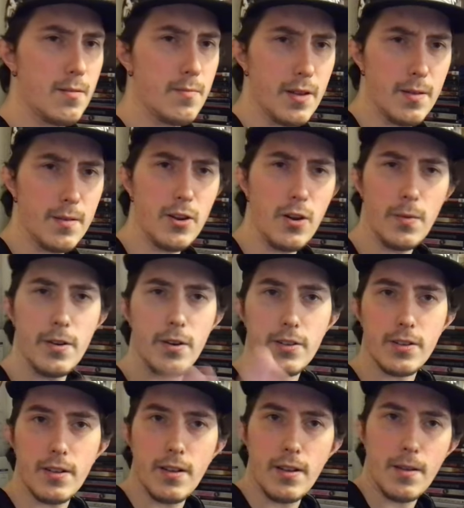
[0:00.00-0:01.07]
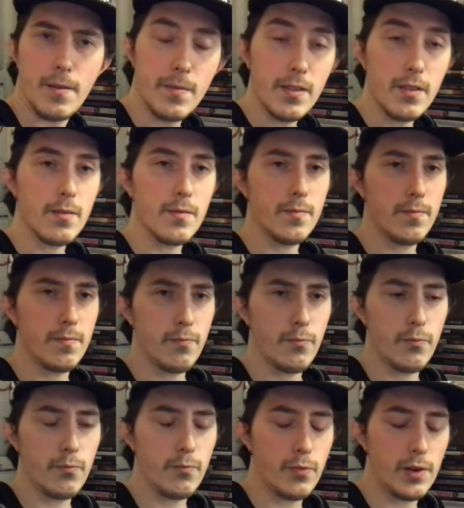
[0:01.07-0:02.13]
but you know, there's a
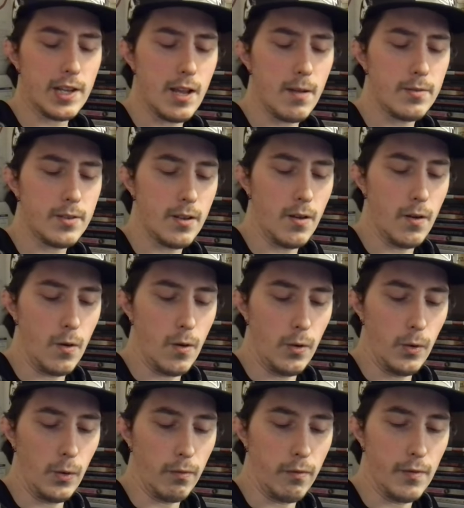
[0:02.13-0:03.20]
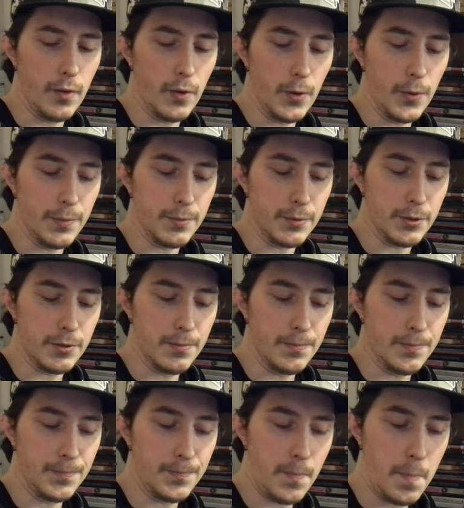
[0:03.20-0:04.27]
when it comes to old films
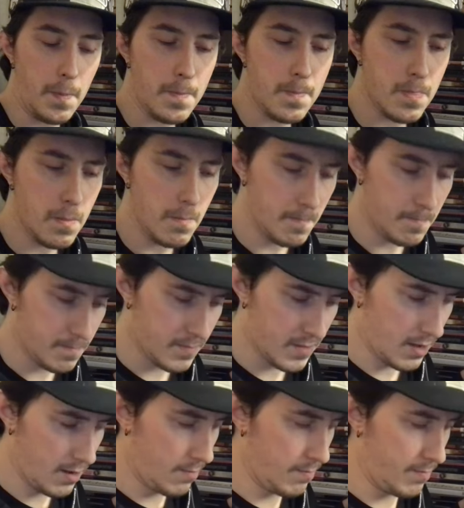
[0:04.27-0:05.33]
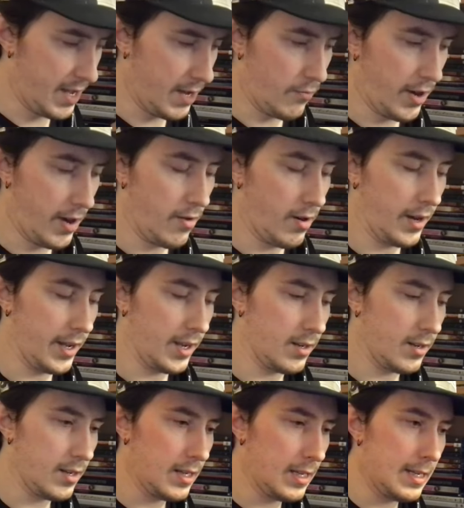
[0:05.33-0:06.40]
being
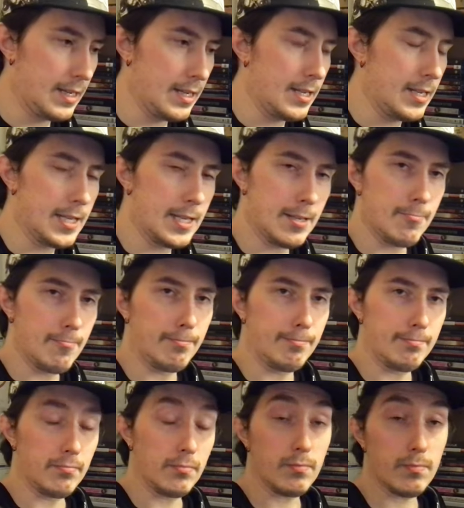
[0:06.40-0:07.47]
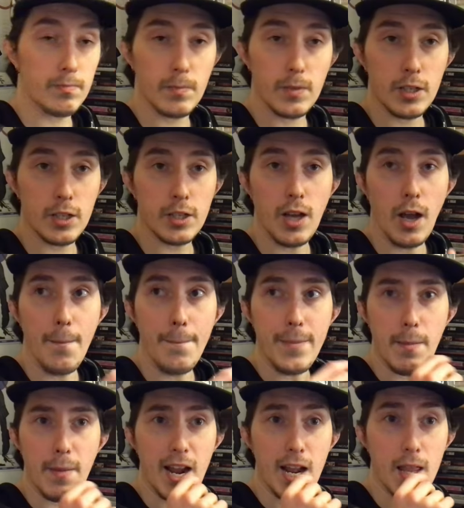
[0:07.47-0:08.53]
re-released, some
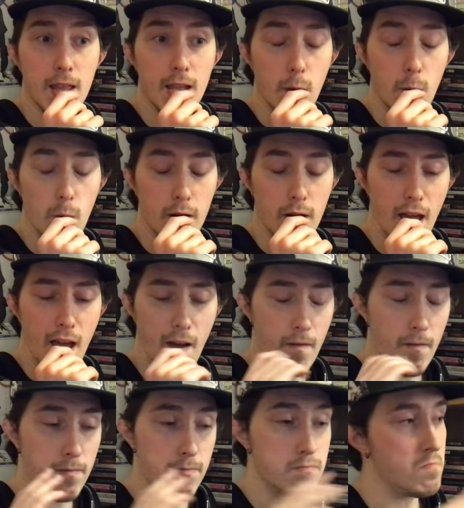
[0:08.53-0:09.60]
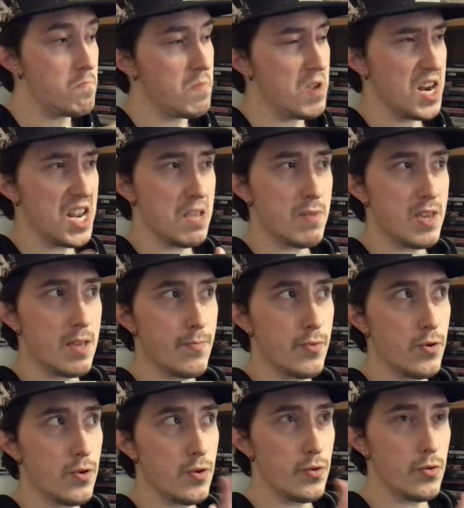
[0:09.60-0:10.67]
you might think would have many
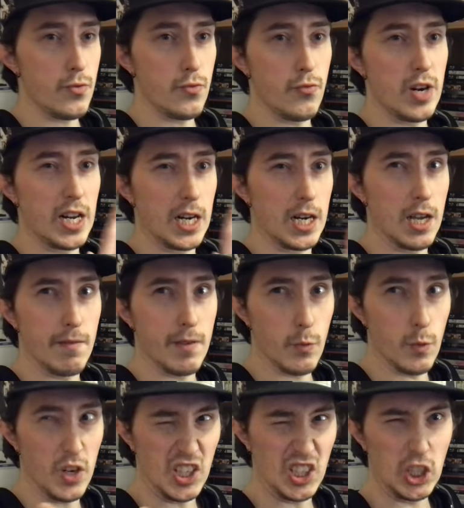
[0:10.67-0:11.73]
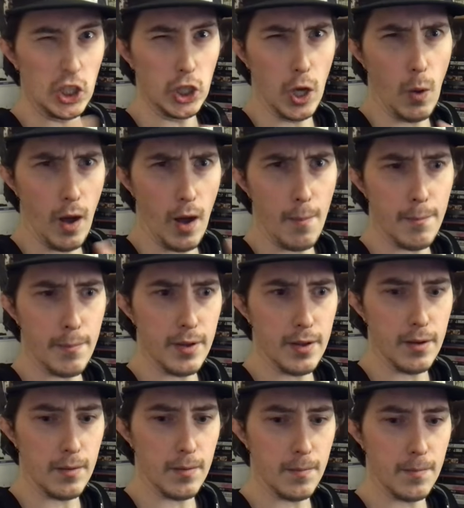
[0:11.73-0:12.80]
people who really love it would show up
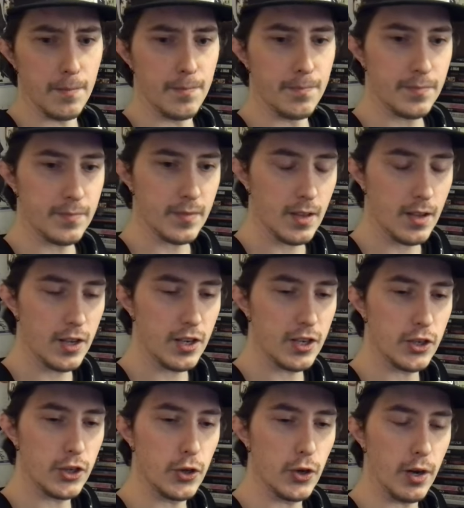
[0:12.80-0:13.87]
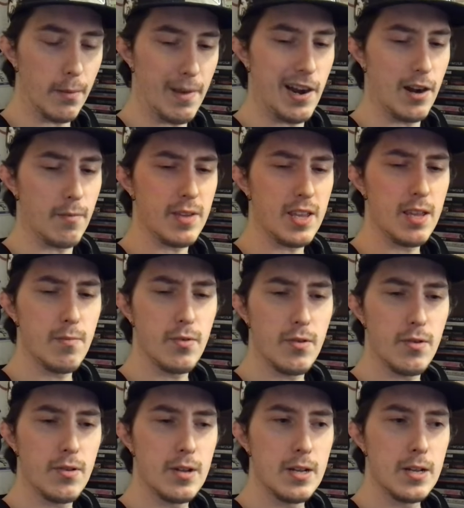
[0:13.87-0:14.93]
and good amount of
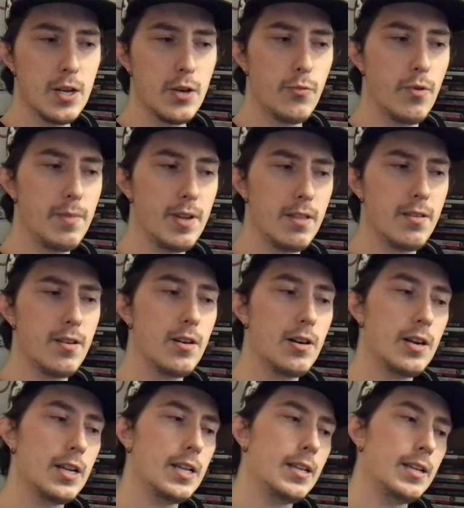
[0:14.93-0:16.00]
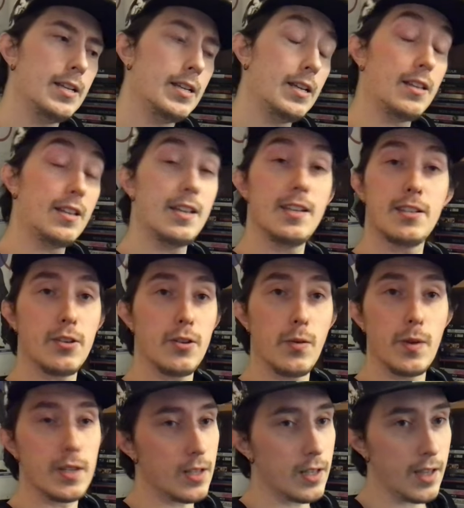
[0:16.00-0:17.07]
people would be there. It isn't
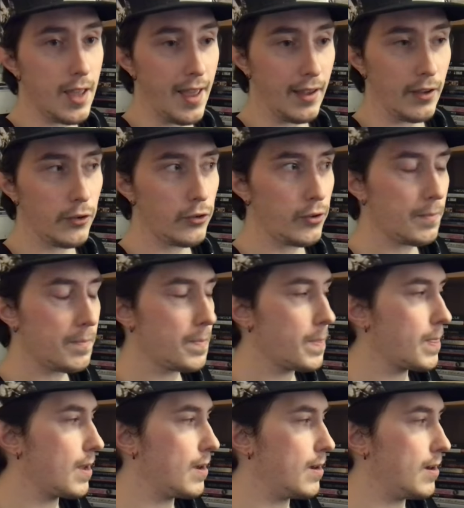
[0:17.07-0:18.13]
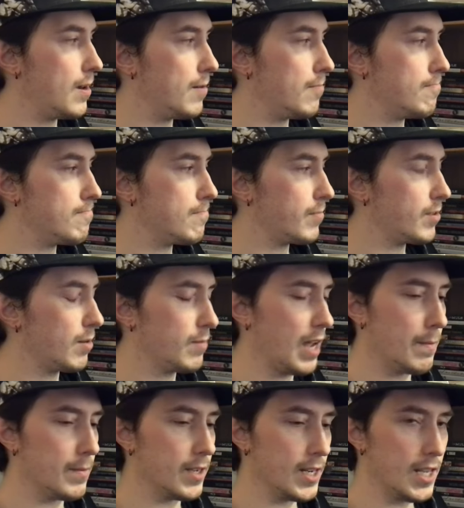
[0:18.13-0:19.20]
always the case. Um,
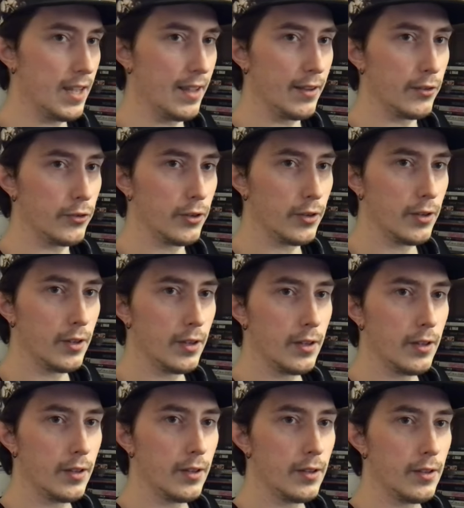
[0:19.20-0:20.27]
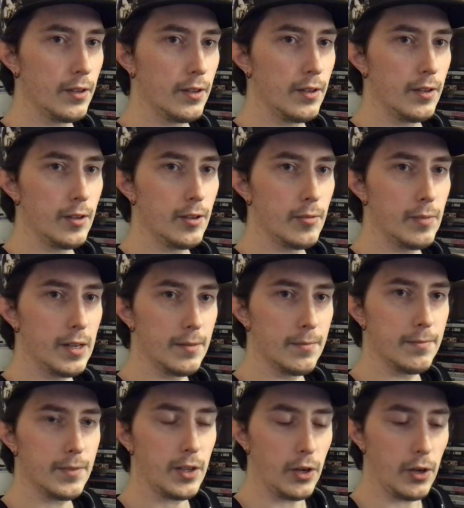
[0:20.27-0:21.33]
sometimes it is. But,
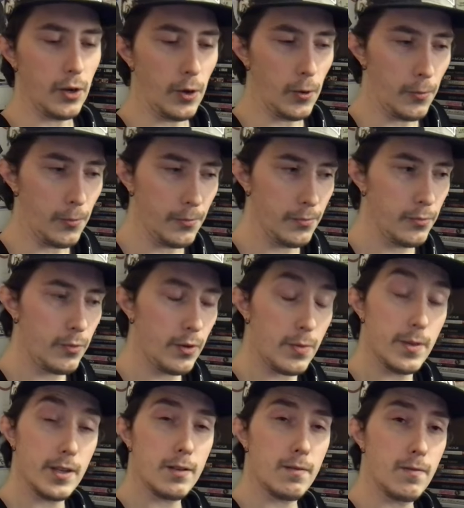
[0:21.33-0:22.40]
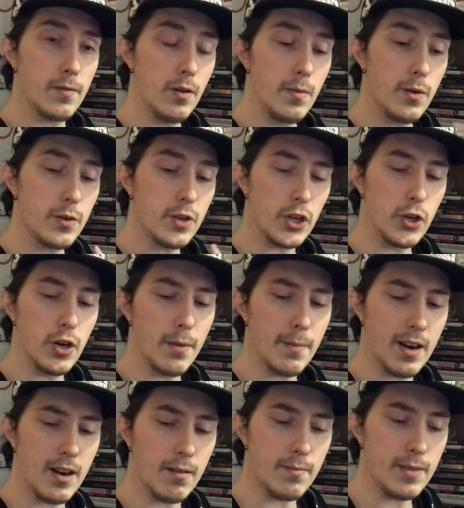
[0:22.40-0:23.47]
you know, with this film, there's a good
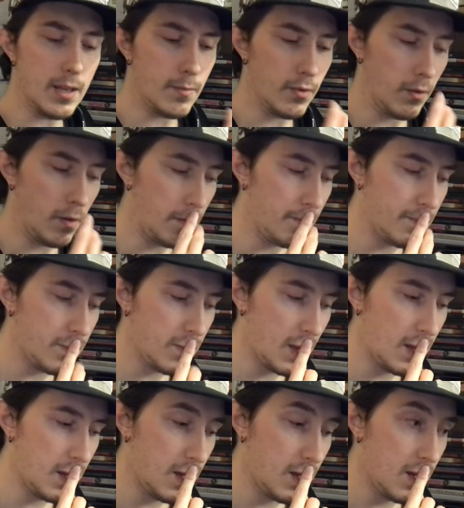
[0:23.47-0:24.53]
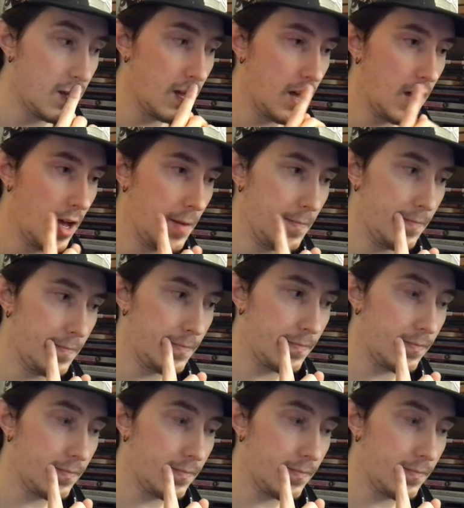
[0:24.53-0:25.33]
amount of people. Um,